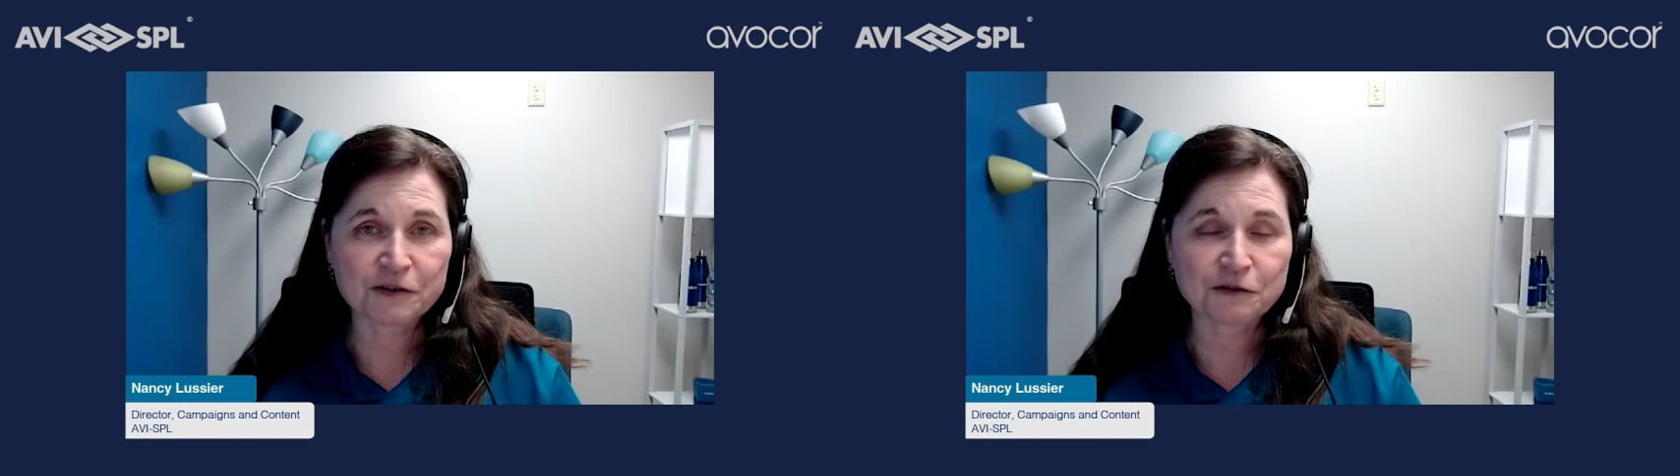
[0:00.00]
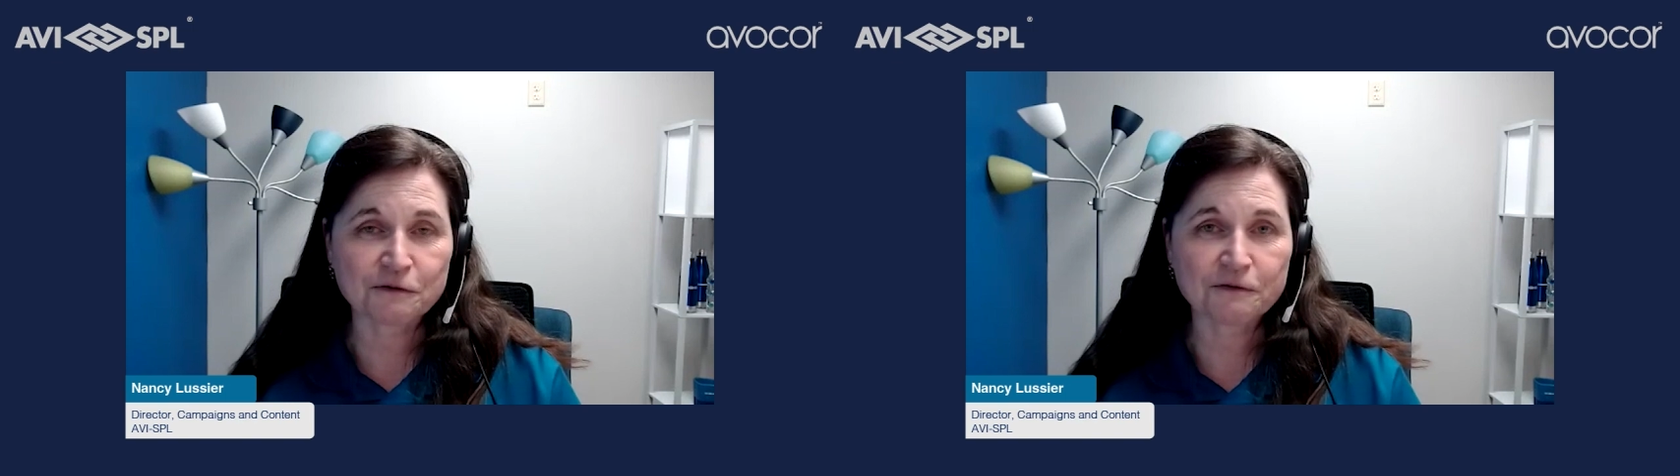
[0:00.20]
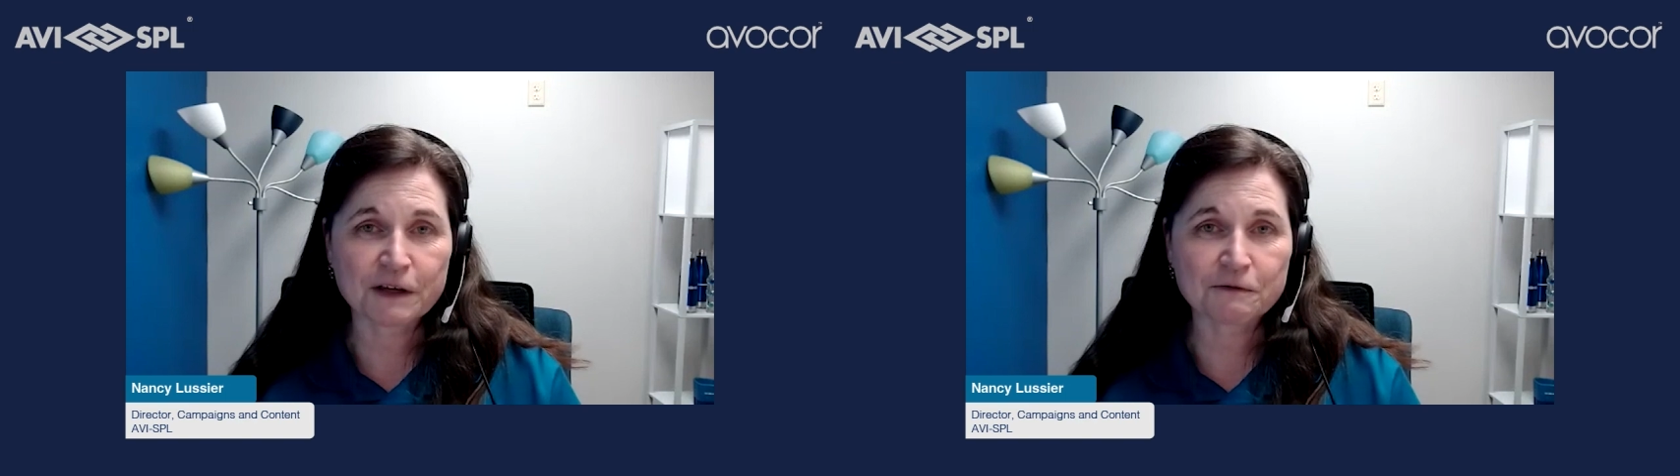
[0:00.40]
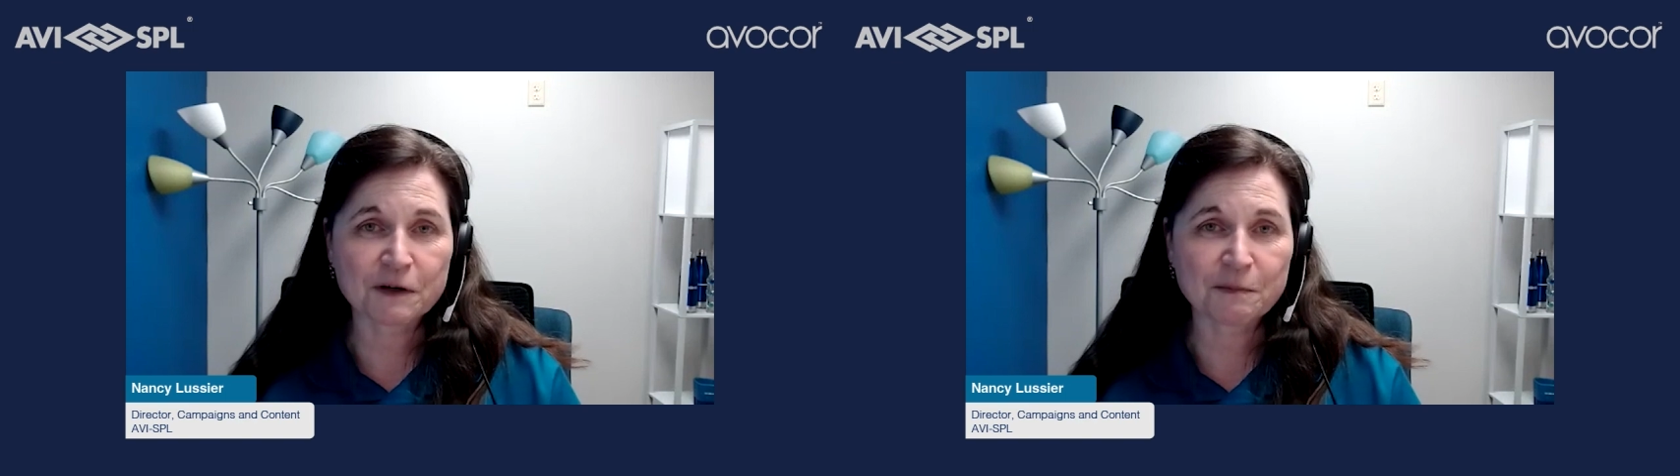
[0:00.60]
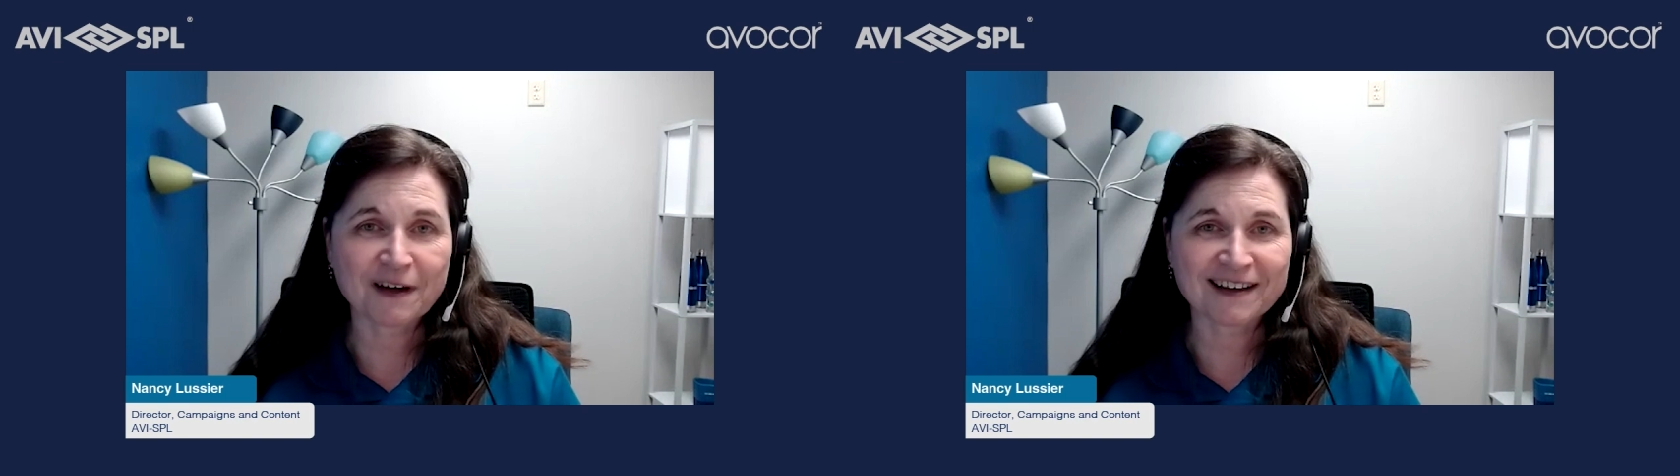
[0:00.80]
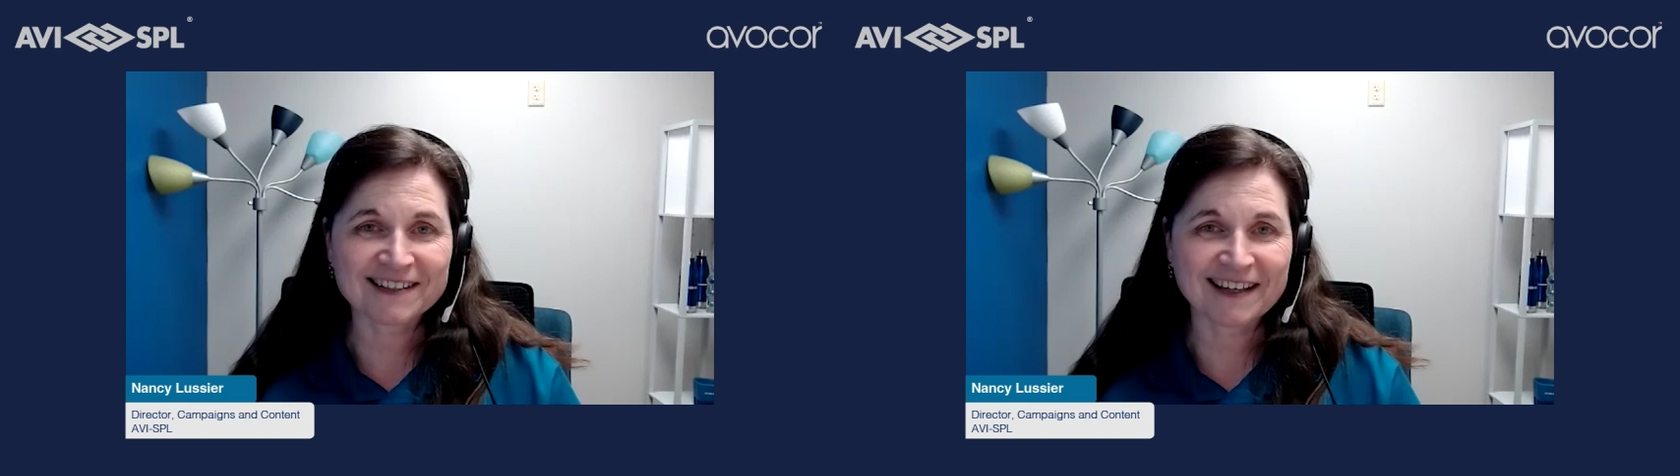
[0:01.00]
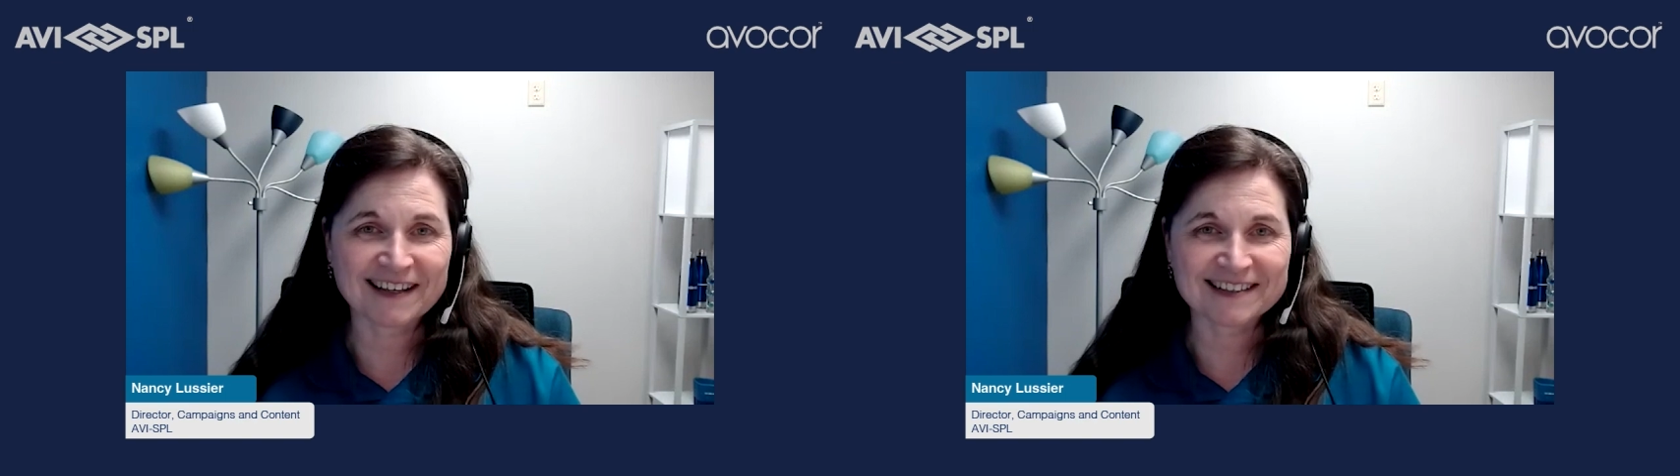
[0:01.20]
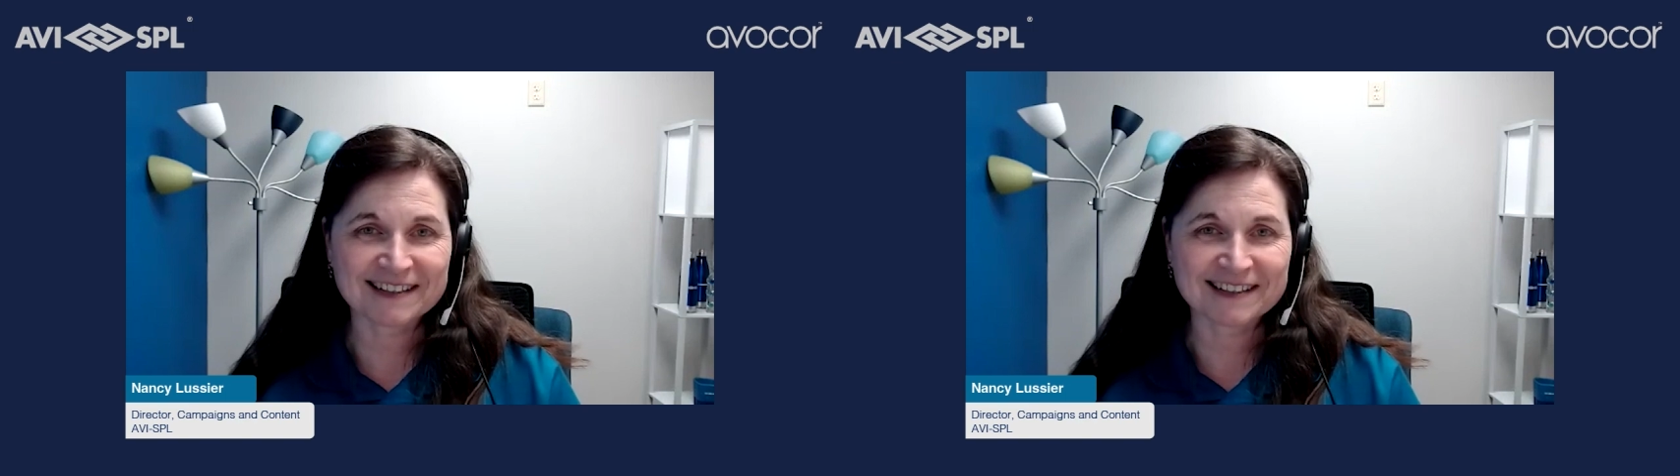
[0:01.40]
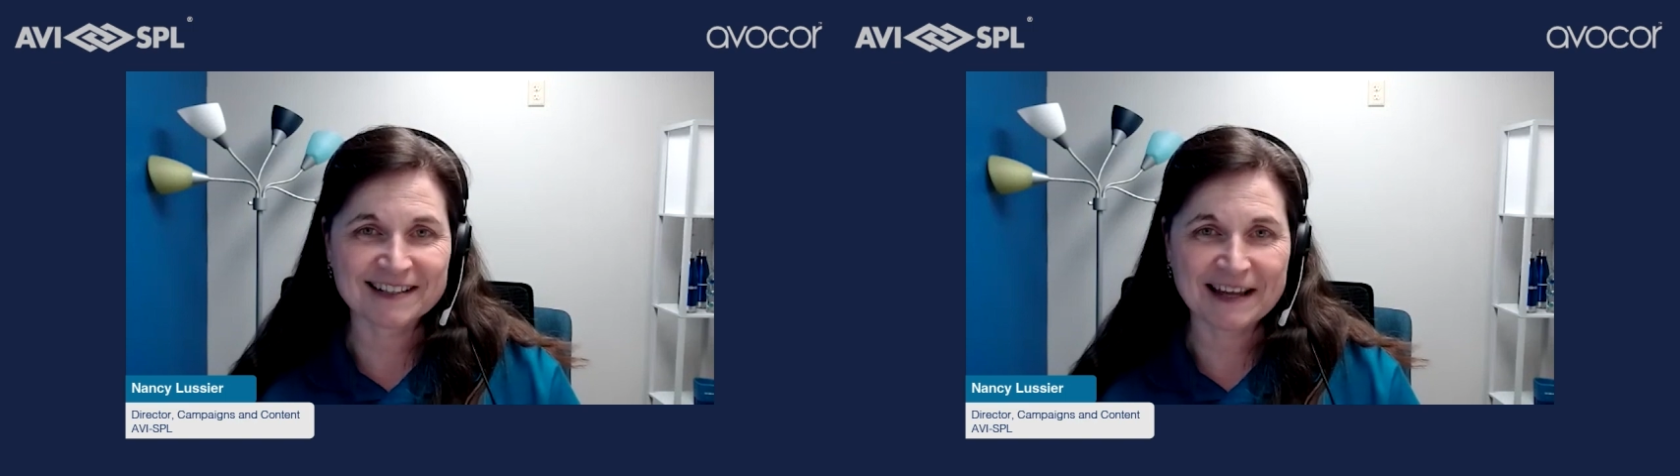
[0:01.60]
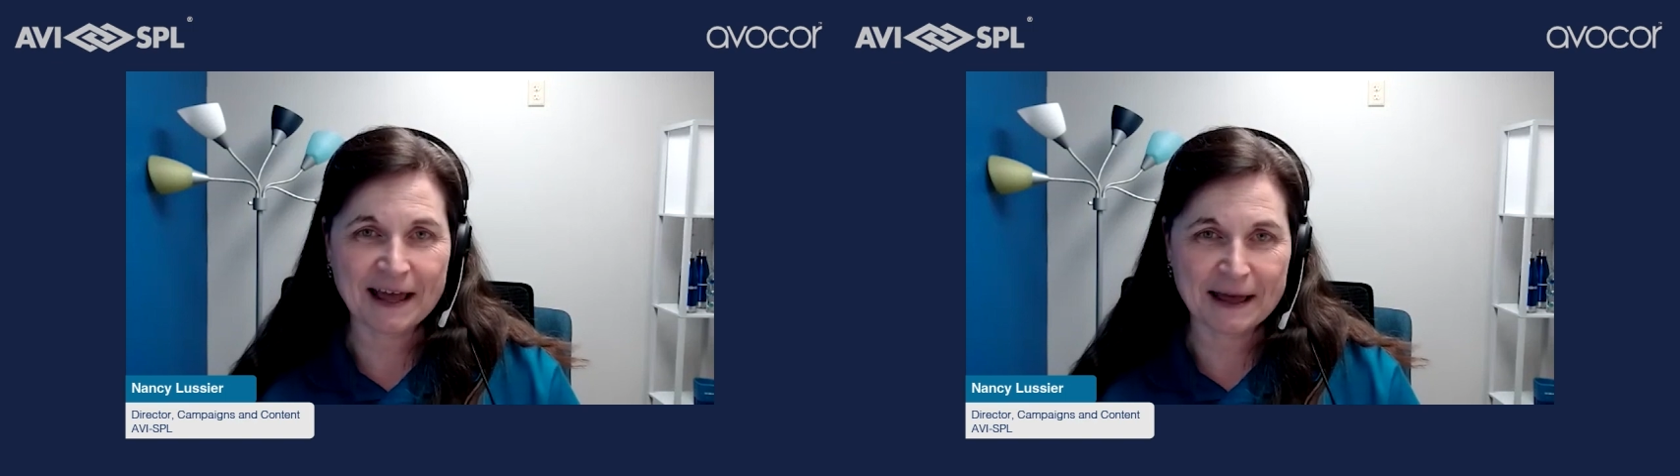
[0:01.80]
on your favorite podcast
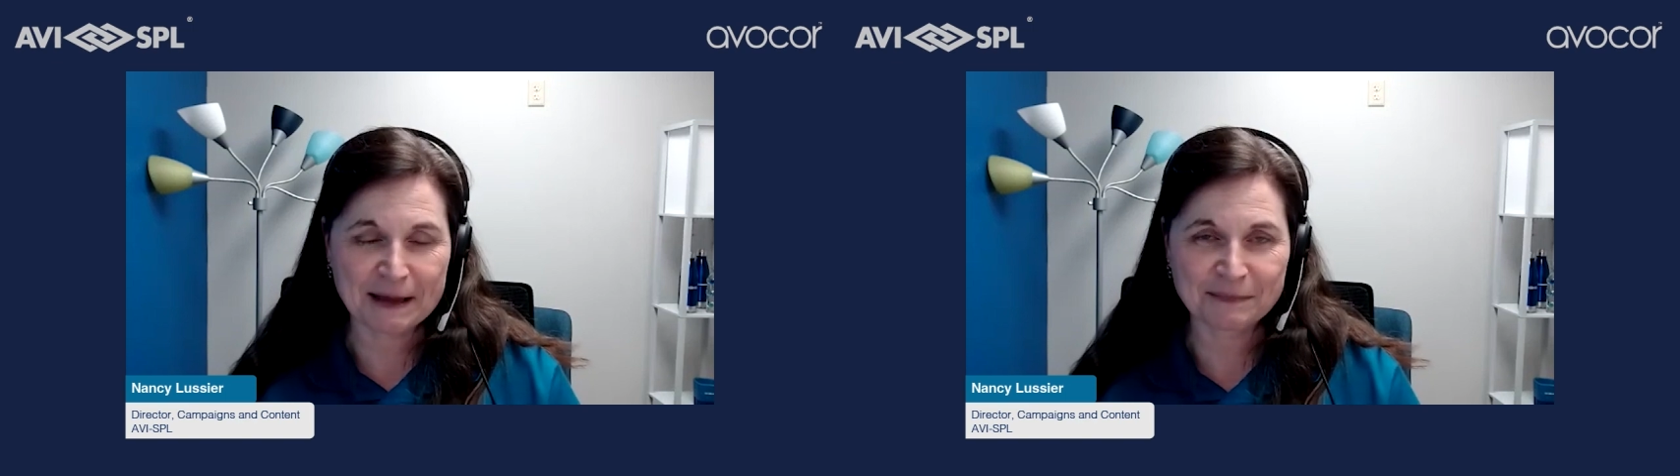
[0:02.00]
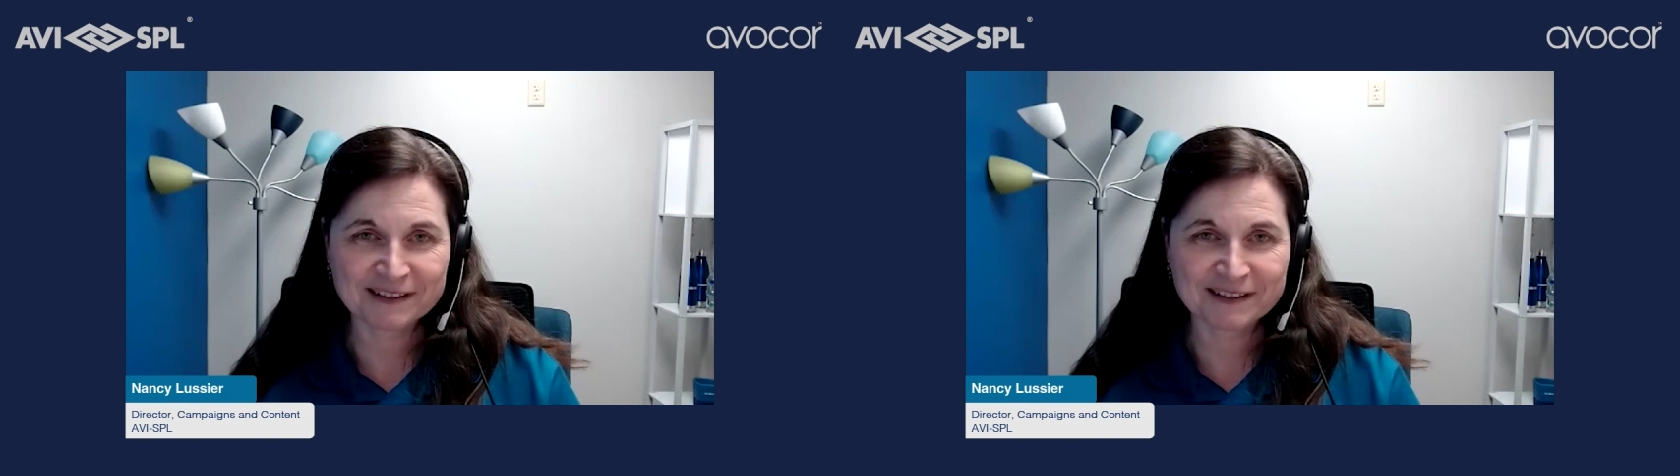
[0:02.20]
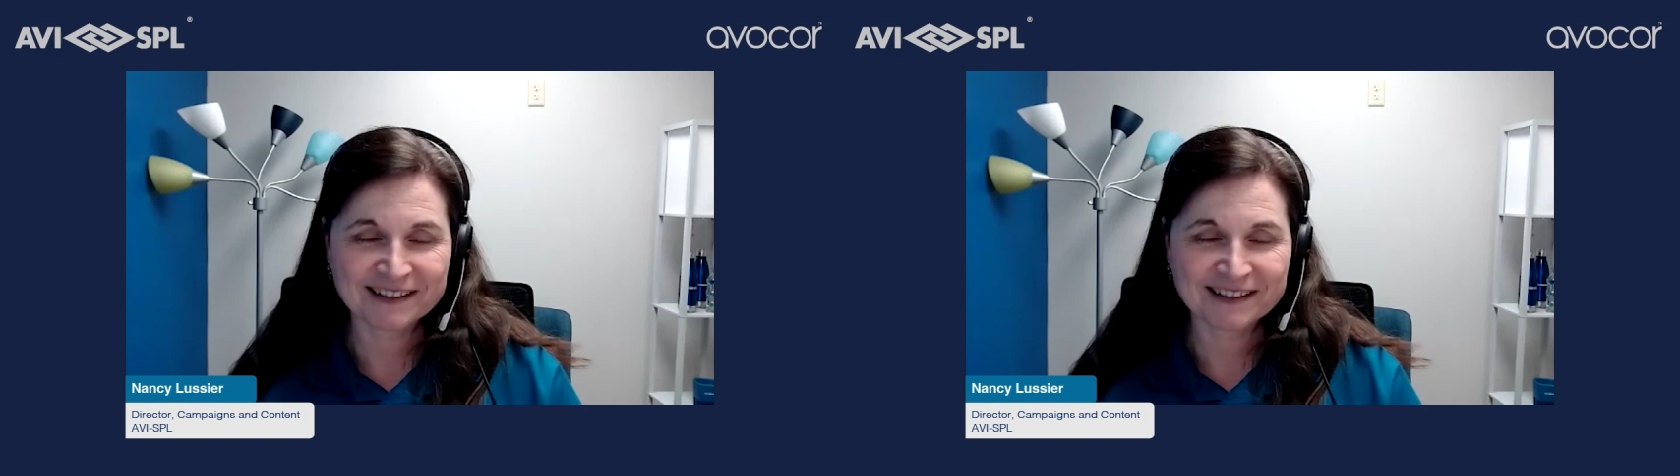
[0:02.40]
listening app.